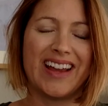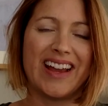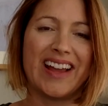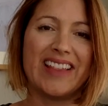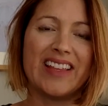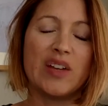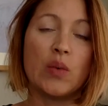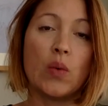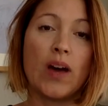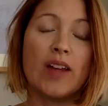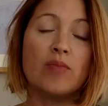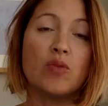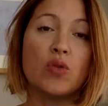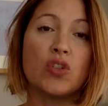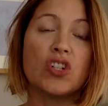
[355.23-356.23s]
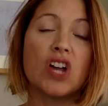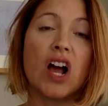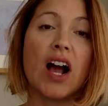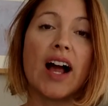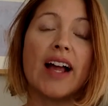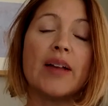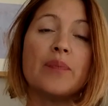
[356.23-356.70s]
And then one more
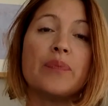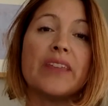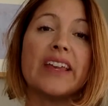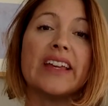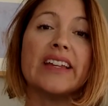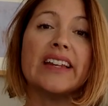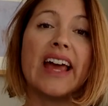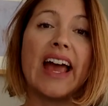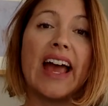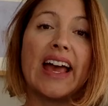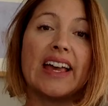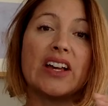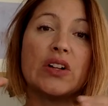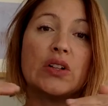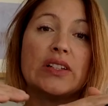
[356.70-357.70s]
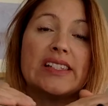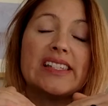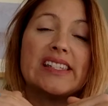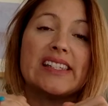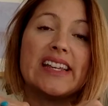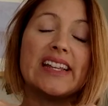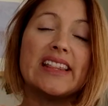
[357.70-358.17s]
time, inhale,
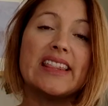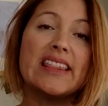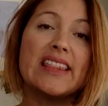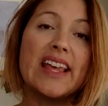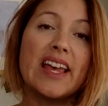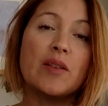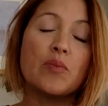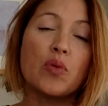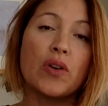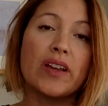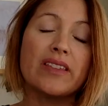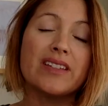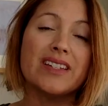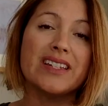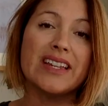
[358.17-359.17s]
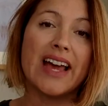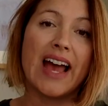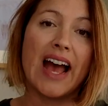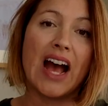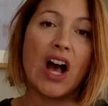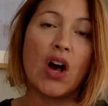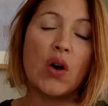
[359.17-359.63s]
send that breath
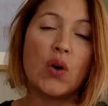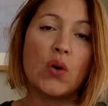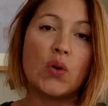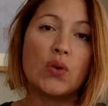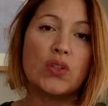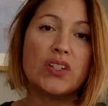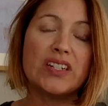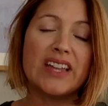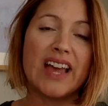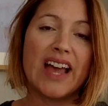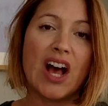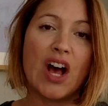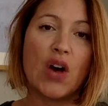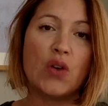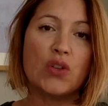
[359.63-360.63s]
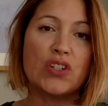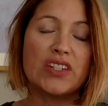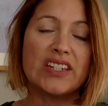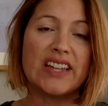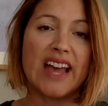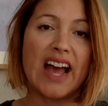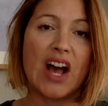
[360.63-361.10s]
down, down,
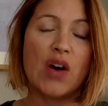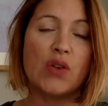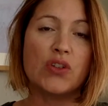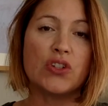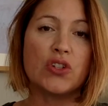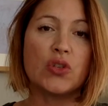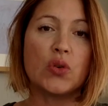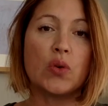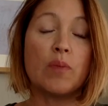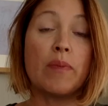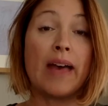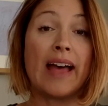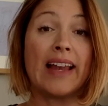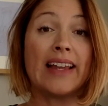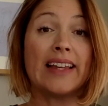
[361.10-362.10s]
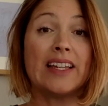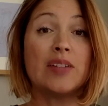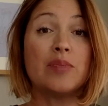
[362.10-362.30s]
down to your belly,